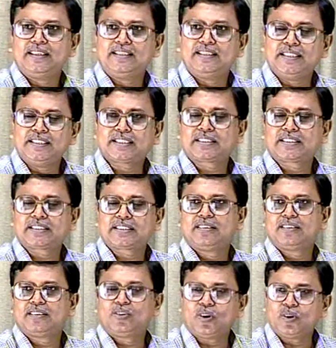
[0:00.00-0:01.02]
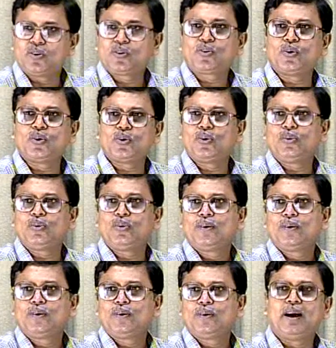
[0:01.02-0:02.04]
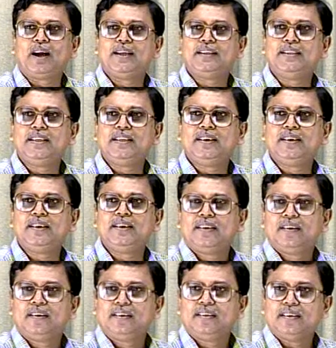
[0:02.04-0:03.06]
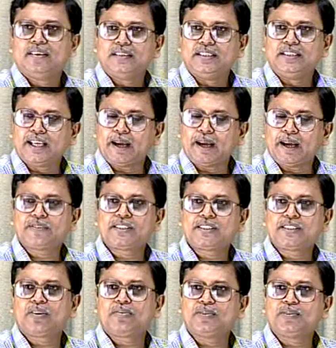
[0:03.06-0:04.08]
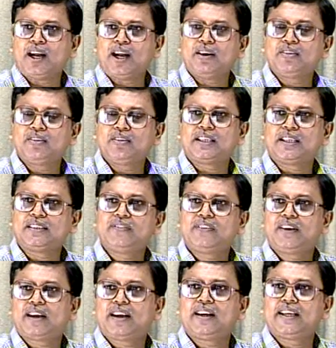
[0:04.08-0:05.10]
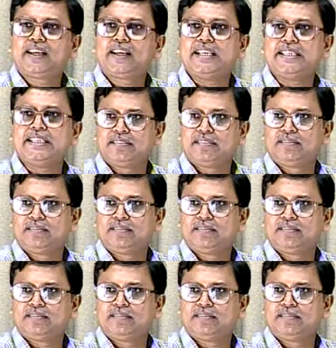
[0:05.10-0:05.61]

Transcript: just controlled by the the capture of the ions at the Faraday cage